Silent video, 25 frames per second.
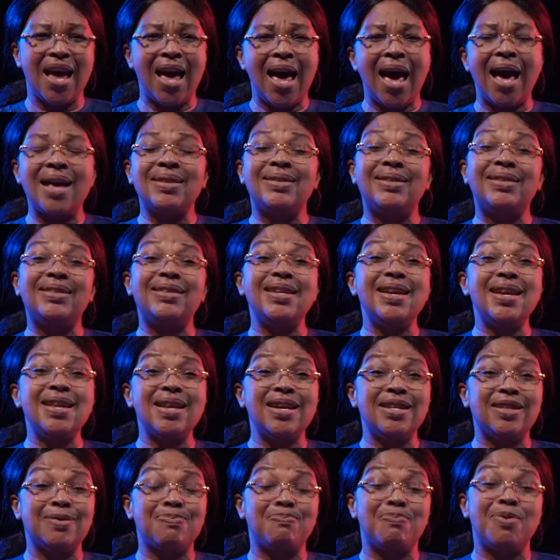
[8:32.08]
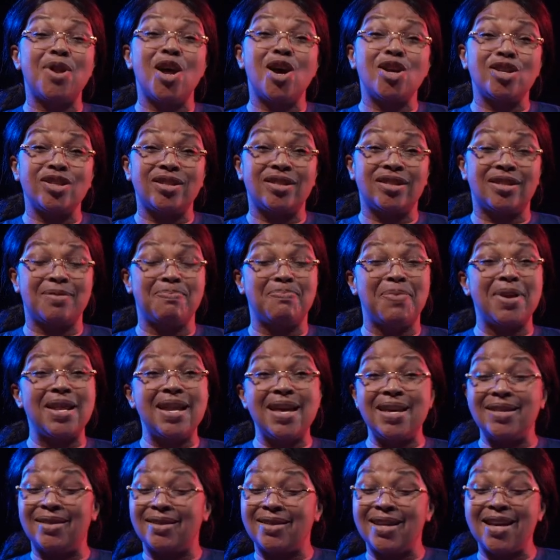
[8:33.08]
and sinners plunged
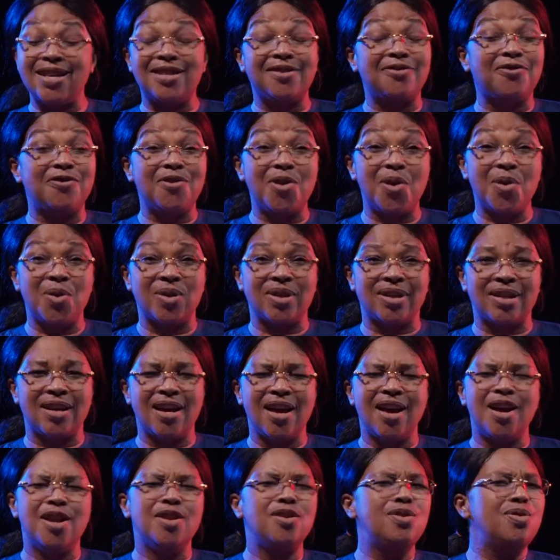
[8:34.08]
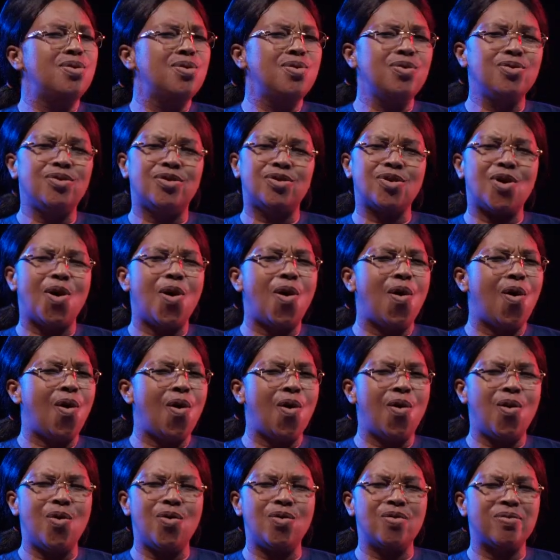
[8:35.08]
beneath its flood lose
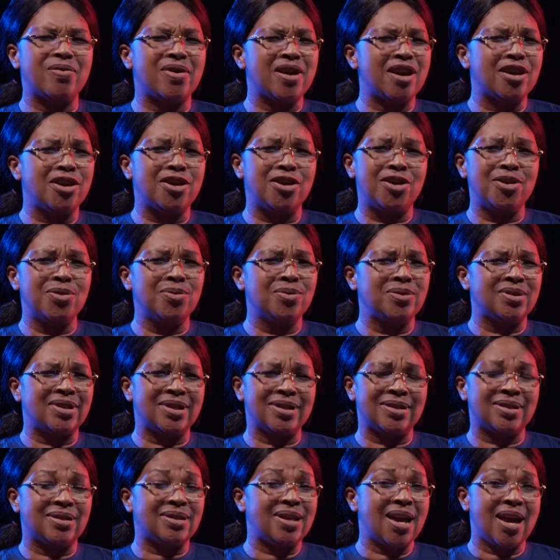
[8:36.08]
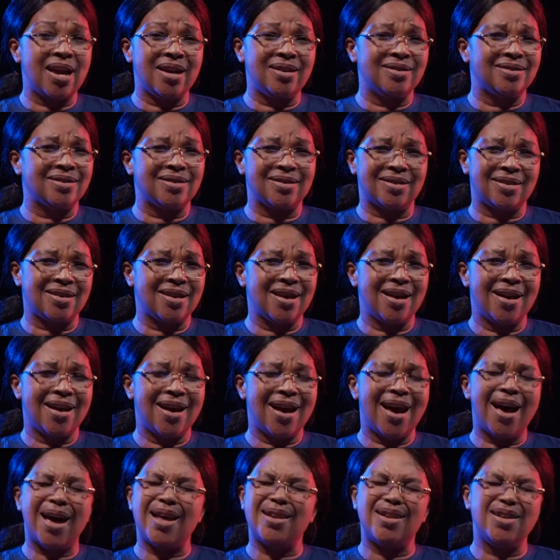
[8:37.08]
all their guilty stains.
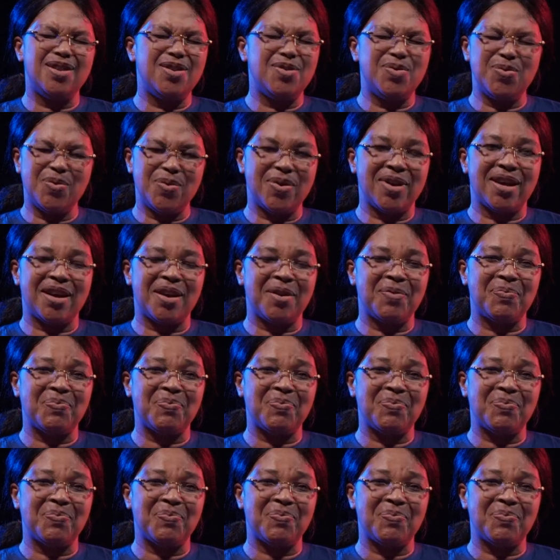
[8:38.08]
Hallelujah."